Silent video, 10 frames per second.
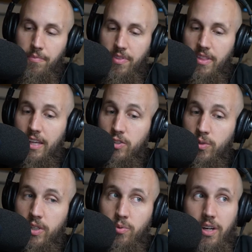Next
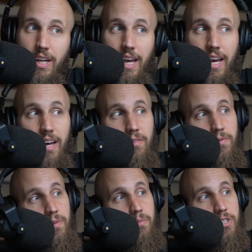week, we're going to
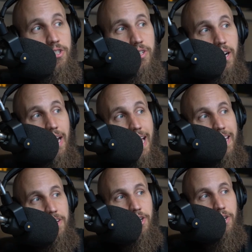have Mr.
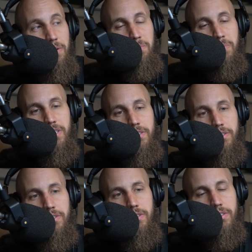Edgar
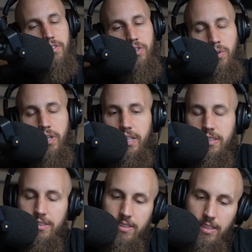Mills join
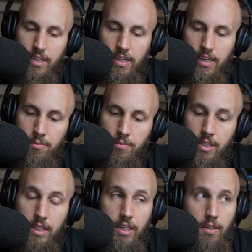us
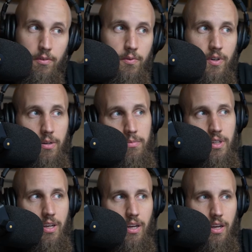from,
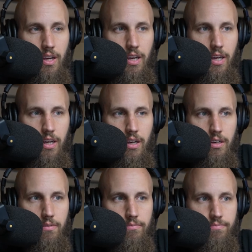
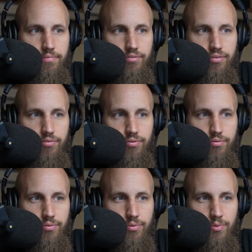where
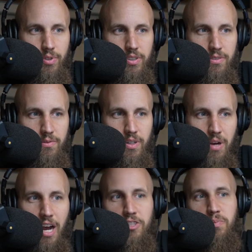is he
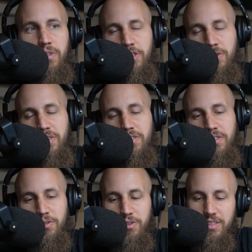from? Osprey Shooting
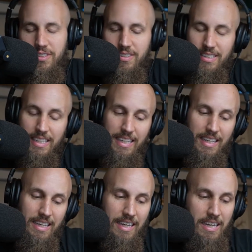Solutions.
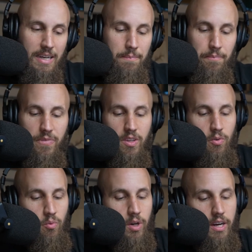
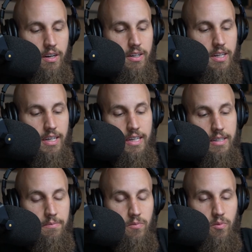Where